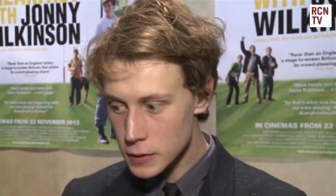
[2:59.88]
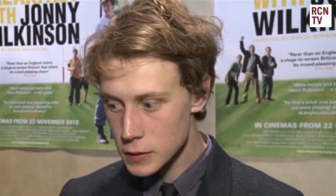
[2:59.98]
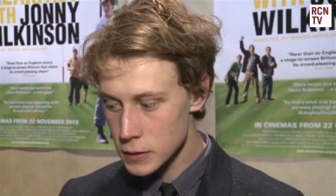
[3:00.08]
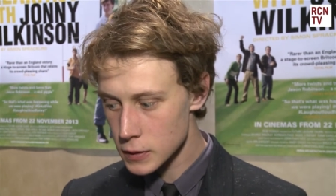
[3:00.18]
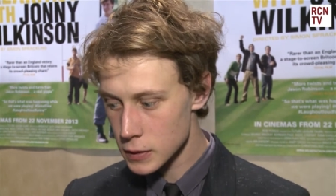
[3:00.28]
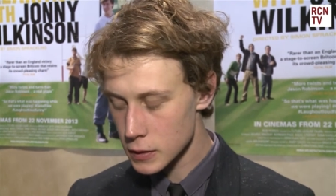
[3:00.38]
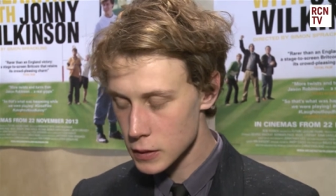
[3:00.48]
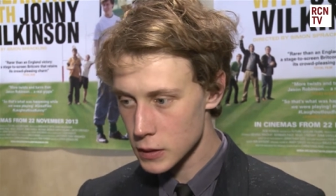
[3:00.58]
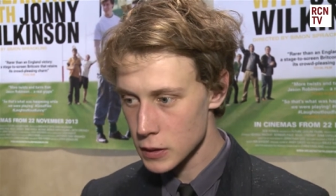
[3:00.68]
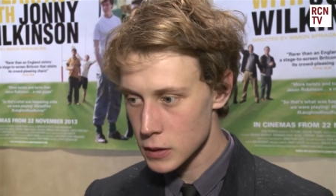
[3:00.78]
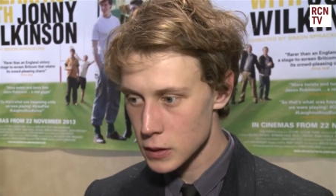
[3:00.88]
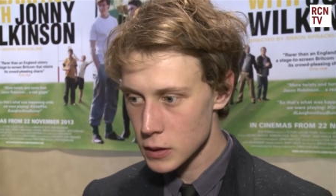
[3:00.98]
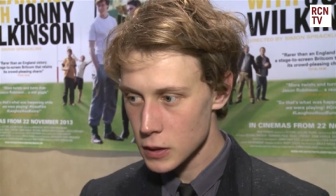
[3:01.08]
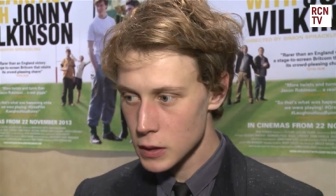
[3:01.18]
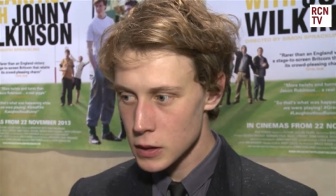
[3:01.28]
particularly good advice for
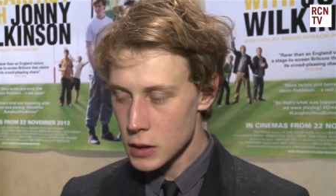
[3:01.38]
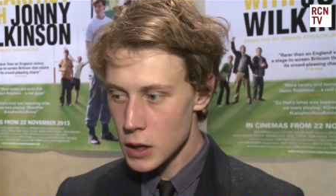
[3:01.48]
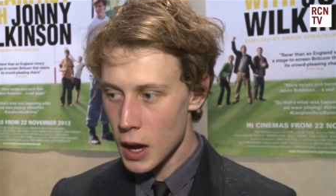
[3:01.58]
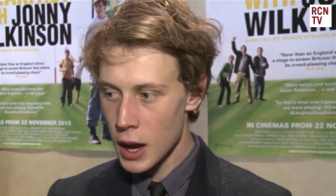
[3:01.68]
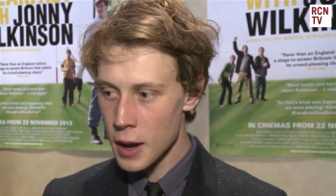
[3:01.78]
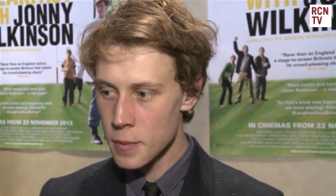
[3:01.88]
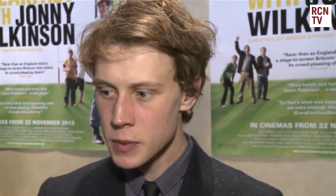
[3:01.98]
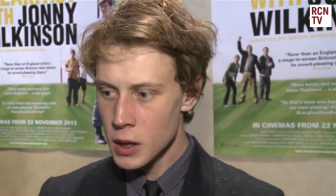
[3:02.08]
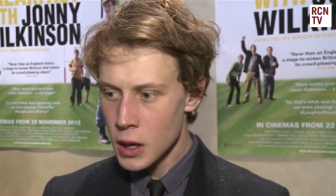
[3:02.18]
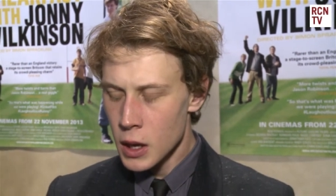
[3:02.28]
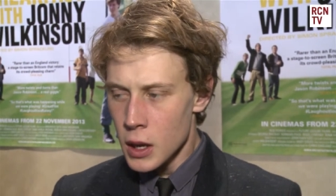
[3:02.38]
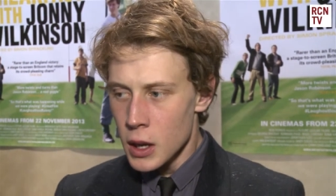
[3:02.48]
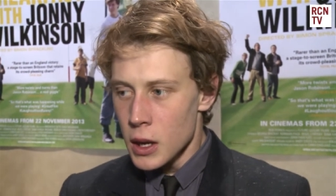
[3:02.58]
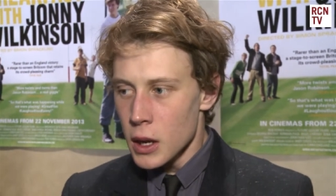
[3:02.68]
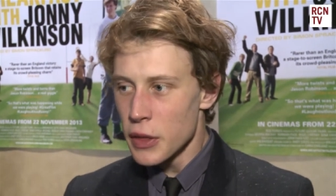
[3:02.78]
you? Um,
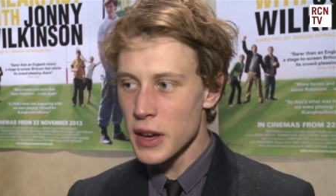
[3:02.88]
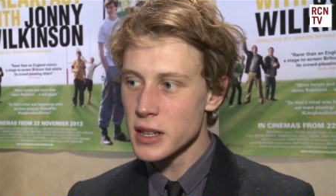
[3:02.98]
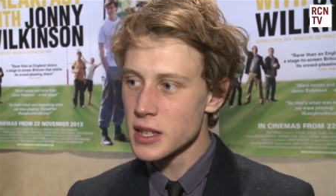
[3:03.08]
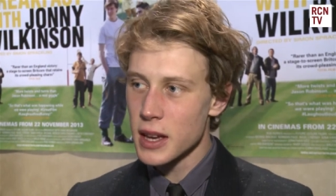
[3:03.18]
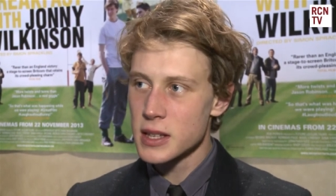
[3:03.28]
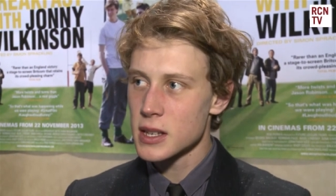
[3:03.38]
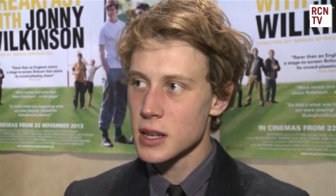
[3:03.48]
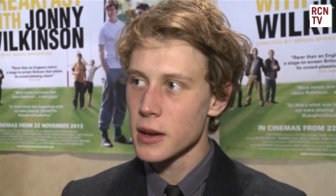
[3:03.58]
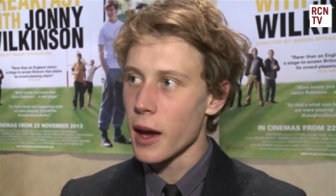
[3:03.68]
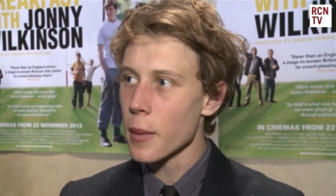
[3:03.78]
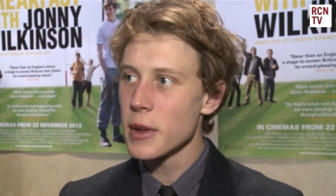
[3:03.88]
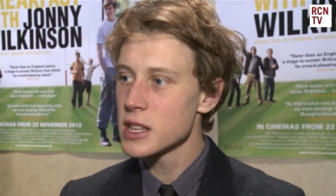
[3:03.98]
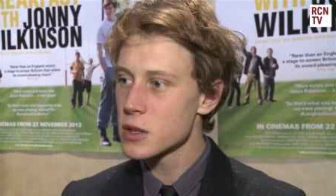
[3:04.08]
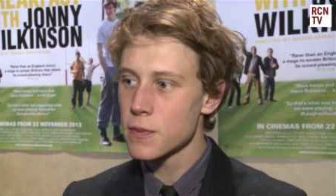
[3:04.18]
thing is, it's, I mean, it's,